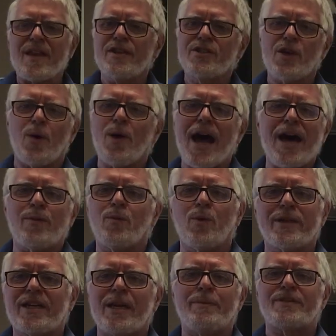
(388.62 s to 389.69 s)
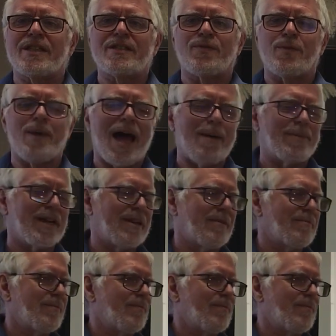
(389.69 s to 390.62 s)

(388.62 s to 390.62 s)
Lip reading: So what keeps this from happening?